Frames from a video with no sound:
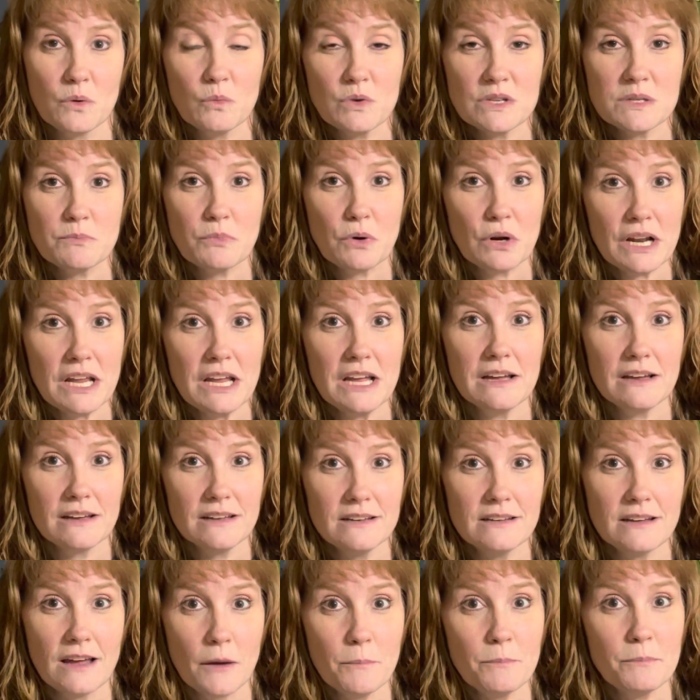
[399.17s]
pretty
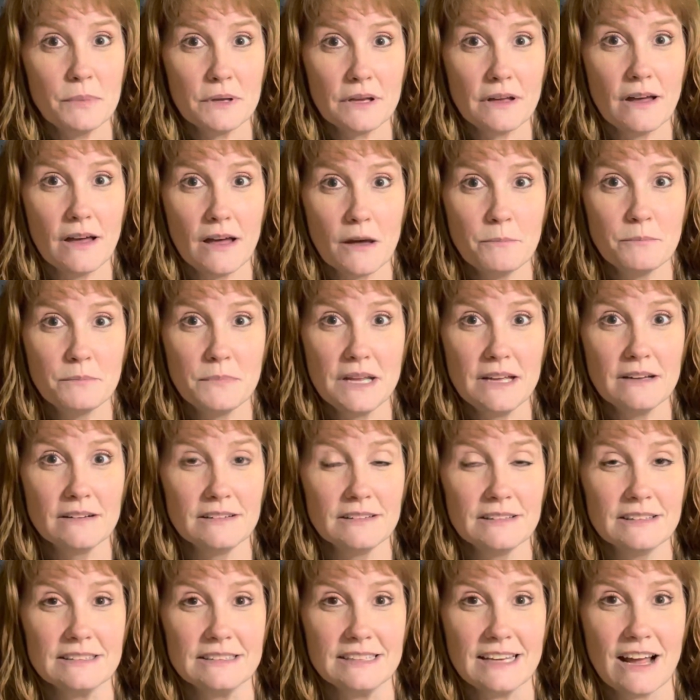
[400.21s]
good,
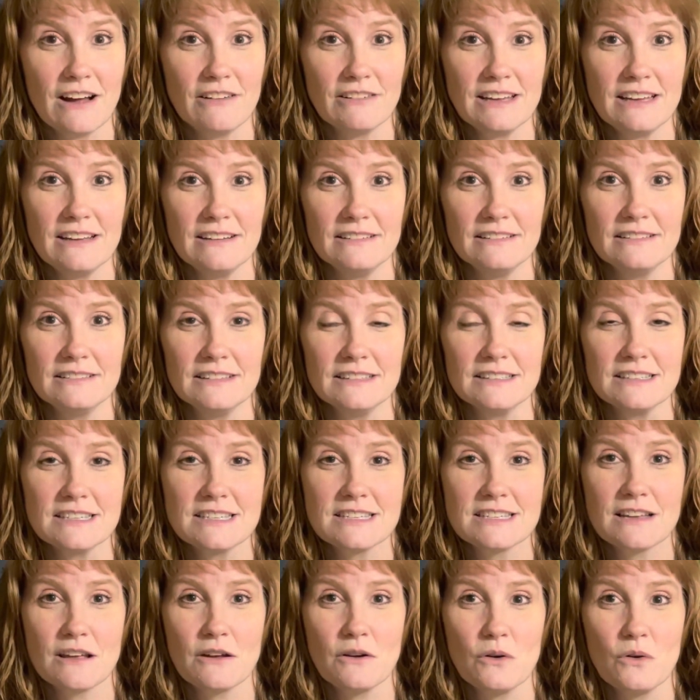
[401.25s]
uphill and downhill, and
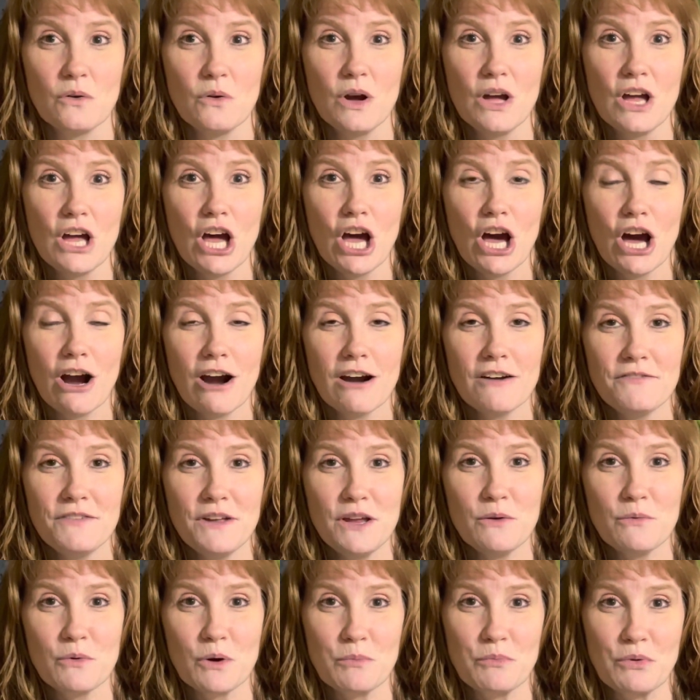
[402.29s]
so our
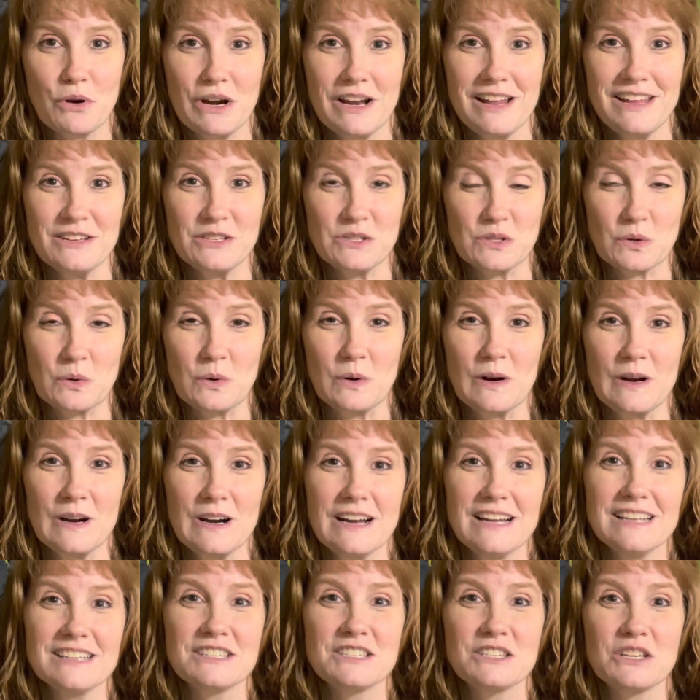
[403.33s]
feet were pretty sore.
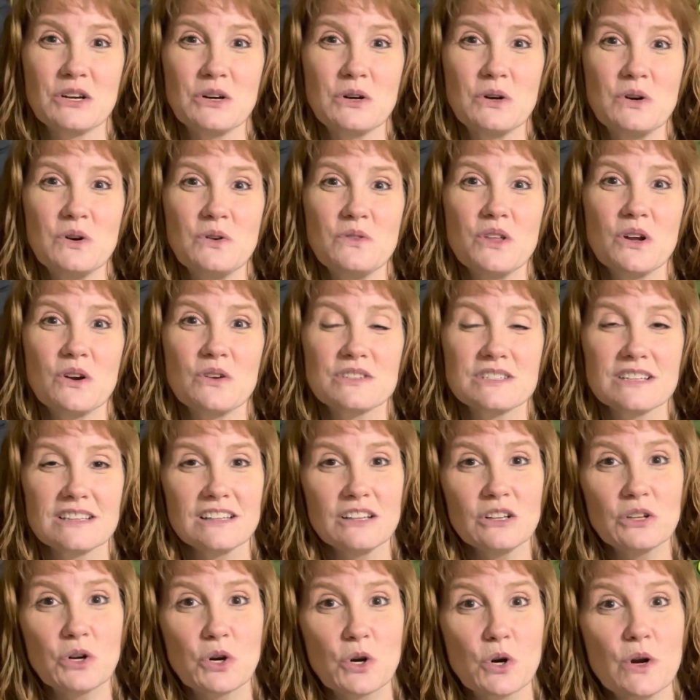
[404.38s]
And so there's a
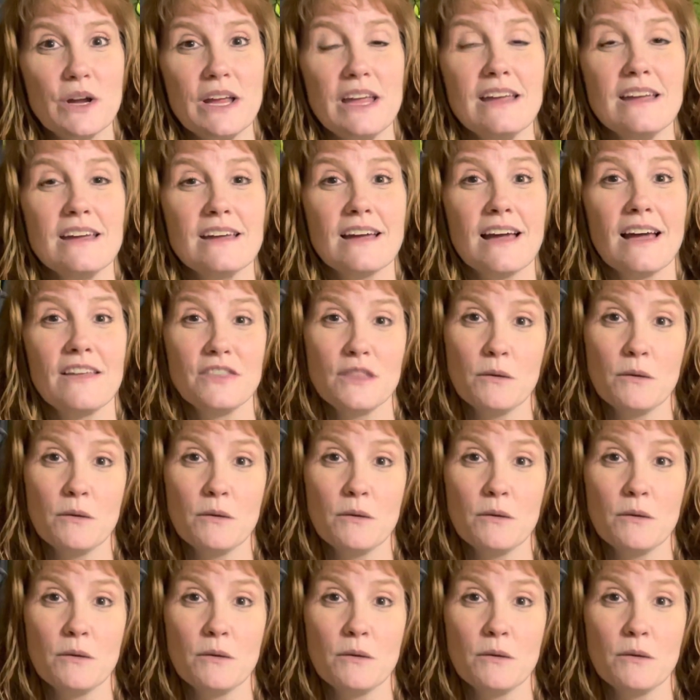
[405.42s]
little creek at the